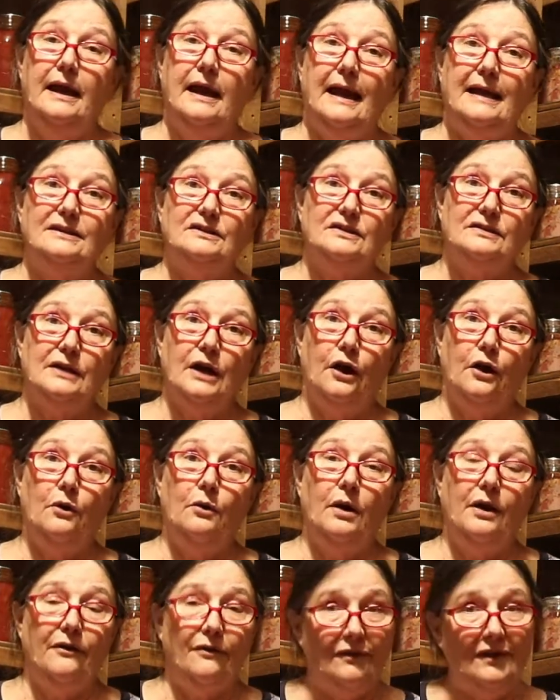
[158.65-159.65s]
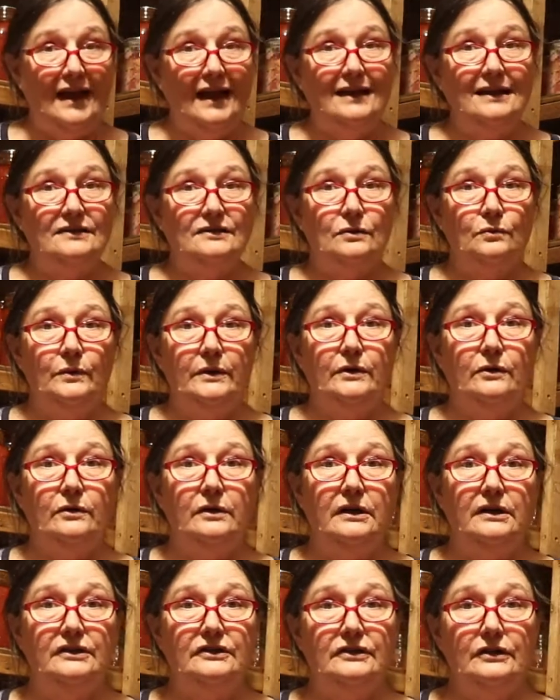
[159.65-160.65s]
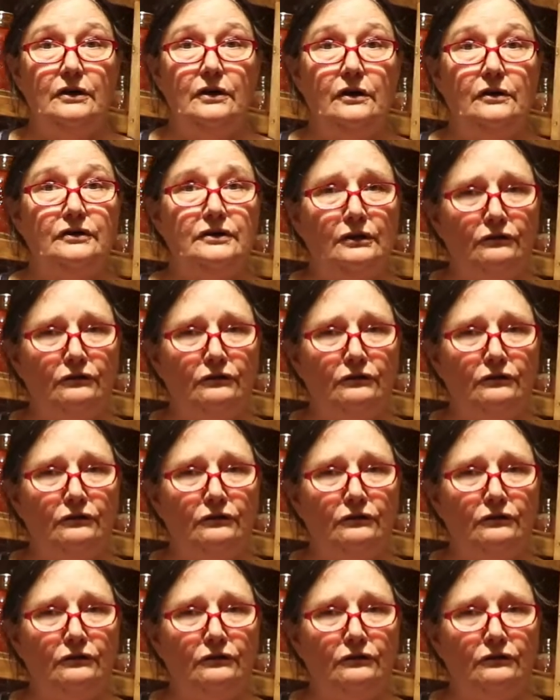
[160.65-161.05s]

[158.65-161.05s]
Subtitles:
And so that is a real concern.